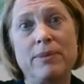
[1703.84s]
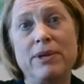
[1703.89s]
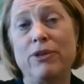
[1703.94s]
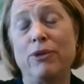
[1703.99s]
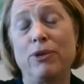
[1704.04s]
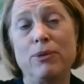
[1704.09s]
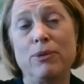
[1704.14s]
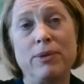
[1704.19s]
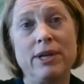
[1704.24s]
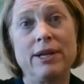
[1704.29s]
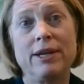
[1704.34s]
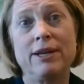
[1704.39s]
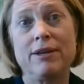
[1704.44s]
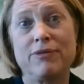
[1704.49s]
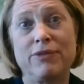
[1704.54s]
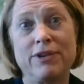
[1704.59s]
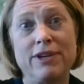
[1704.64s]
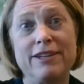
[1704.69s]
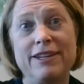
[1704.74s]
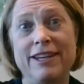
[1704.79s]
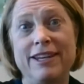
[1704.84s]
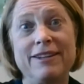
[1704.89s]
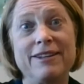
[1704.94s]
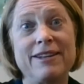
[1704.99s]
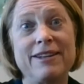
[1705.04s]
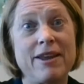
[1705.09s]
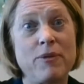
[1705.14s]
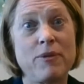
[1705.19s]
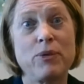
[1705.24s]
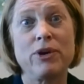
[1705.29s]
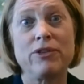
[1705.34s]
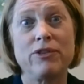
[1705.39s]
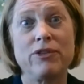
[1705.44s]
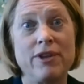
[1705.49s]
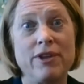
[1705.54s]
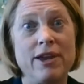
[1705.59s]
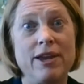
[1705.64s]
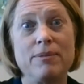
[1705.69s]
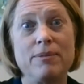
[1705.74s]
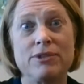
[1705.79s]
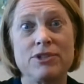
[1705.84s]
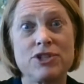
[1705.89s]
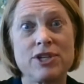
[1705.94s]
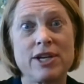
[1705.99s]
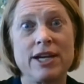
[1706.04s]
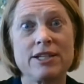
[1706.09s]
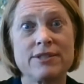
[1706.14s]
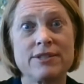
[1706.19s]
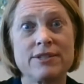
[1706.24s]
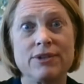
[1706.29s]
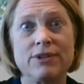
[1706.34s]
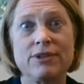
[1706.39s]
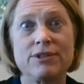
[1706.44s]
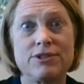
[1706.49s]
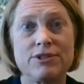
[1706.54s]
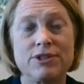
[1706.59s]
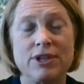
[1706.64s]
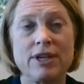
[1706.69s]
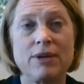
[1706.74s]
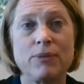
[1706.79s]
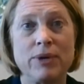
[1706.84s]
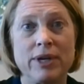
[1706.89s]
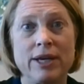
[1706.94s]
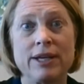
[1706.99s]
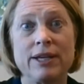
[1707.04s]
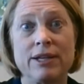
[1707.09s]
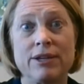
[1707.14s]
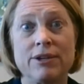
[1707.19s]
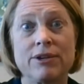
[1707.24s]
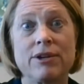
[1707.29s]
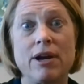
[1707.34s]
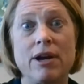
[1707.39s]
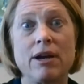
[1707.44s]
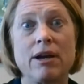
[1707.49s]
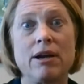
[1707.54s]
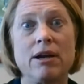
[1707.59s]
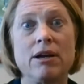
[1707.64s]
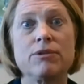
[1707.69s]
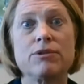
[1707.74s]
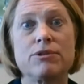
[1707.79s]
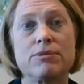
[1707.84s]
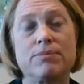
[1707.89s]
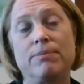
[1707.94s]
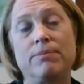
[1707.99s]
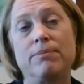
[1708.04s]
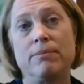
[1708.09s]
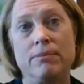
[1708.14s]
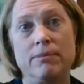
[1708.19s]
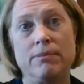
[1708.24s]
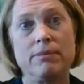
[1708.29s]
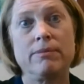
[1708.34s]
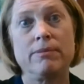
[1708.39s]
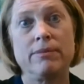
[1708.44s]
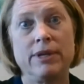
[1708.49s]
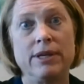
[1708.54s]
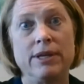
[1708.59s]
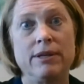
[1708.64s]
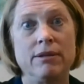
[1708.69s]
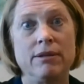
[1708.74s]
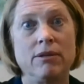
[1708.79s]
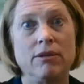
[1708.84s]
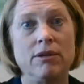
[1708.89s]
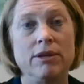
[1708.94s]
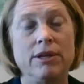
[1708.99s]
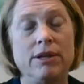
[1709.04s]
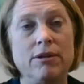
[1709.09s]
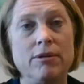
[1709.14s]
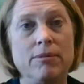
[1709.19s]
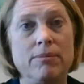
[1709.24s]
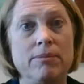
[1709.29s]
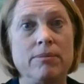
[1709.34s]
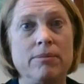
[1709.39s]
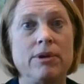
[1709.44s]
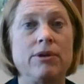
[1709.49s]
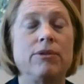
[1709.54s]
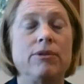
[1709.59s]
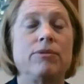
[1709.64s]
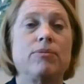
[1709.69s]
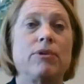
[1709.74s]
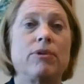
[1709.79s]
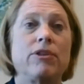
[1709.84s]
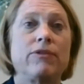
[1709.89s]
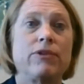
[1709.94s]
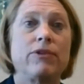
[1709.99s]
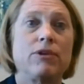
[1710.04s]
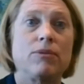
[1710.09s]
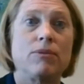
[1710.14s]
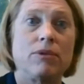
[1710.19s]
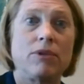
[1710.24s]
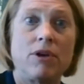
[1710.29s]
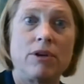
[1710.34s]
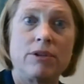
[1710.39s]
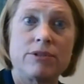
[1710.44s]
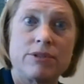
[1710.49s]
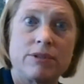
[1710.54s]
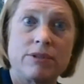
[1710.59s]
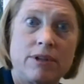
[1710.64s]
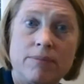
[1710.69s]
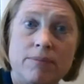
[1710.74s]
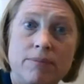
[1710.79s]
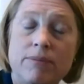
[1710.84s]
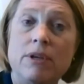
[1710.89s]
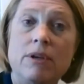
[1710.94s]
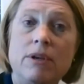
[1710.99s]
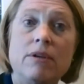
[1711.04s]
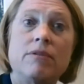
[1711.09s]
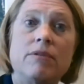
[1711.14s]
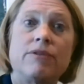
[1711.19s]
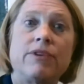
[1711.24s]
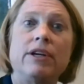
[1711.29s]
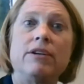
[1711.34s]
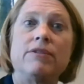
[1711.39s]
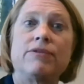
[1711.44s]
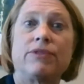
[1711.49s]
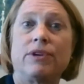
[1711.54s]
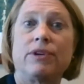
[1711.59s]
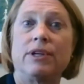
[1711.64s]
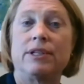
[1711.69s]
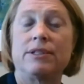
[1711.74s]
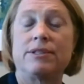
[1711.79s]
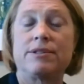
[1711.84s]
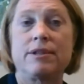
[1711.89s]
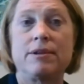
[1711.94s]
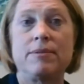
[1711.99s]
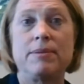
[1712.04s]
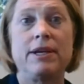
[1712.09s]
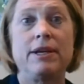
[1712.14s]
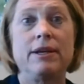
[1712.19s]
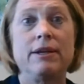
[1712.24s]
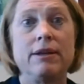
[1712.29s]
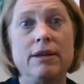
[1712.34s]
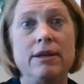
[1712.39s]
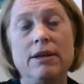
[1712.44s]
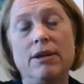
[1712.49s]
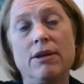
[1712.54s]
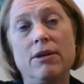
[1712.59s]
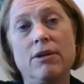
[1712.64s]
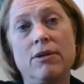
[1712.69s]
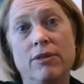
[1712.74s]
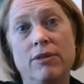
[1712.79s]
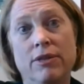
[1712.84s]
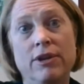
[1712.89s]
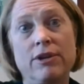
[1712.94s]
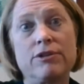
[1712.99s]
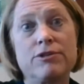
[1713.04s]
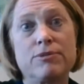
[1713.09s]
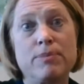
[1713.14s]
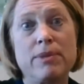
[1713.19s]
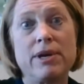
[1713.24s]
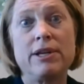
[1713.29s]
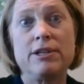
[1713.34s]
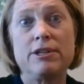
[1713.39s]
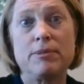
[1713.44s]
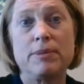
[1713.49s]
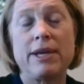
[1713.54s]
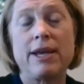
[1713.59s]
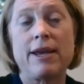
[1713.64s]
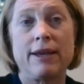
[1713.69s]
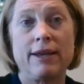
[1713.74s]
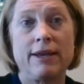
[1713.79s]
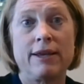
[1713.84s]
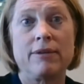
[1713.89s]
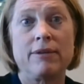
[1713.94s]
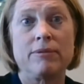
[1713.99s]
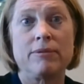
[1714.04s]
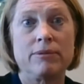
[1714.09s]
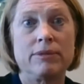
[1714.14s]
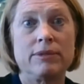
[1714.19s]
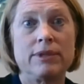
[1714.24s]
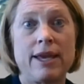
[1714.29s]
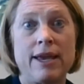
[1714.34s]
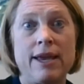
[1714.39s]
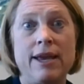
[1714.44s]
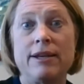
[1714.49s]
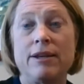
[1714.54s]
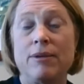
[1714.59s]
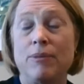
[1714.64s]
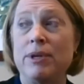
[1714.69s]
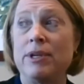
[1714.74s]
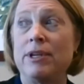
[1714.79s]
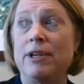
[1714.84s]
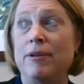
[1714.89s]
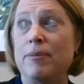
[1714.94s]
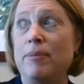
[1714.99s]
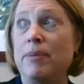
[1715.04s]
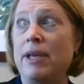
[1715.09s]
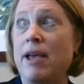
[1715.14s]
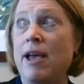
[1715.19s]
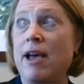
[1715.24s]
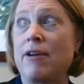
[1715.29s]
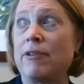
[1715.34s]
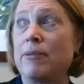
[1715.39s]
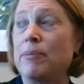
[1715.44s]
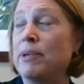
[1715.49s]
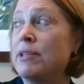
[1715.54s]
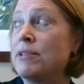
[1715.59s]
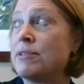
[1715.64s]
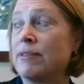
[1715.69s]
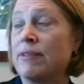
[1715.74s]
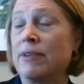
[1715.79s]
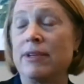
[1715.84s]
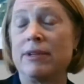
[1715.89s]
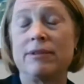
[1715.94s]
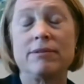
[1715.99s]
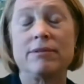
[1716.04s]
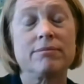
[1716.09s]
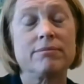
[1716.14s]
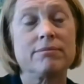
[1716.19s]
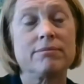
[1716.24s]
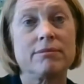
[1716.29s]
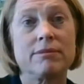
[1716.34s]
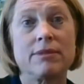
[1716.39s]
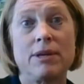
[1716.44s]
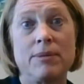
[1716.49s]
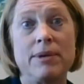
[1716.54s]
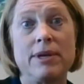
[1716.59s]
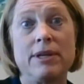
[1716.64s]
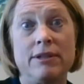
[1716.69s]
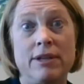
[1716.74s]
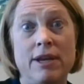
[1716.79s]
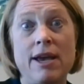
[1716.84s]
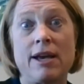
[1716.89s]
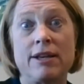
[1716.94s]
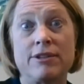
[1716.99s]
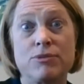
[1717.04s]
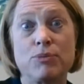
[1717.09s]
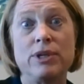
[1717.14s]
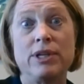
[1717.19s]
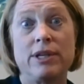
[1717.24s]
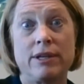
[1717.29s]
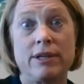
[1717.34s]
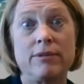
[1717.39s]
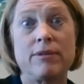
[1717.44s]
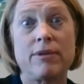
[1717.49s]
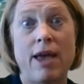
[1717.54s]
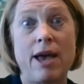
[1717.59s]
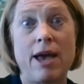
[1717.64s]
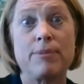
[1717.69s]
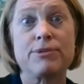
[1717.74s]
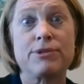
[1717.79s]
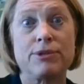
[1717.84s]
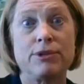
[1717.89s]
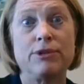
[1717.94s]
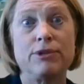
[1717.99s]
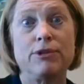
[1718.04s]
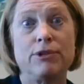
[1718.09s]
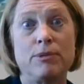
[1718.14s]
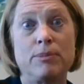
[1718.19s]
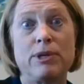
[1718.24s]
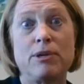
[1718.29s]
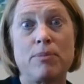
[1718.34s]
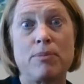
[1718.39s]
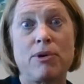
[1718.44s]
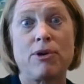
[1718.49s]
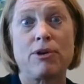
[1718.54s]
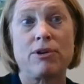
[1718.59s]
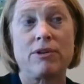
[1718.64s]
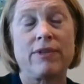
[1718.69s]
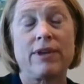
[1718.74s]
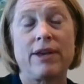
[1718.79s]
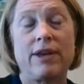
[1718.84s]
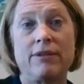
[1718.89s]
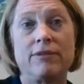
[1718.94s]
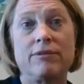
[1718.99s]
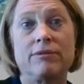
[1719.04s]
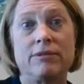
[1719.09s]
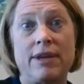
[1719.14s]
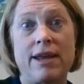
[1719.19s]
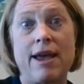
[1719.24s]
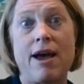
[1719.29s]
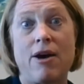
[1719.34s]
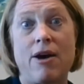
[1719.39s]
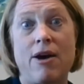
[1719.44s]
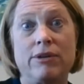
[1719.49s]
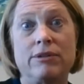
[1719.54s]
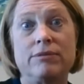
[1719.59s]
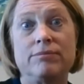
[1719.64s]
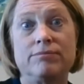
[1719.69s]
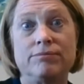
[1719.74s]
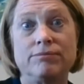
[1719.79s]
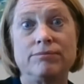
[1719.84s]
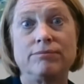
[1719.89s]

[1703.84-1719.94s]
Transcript: I mean, the only way to get funding and where the name with Jacksonville is, we got to get a congressman, you know, both Rutherford and Boston to fight for us. I mean, there's money to be gained, and we need to have a piece of it. I mean, yes, we can absolutely be a part of that now.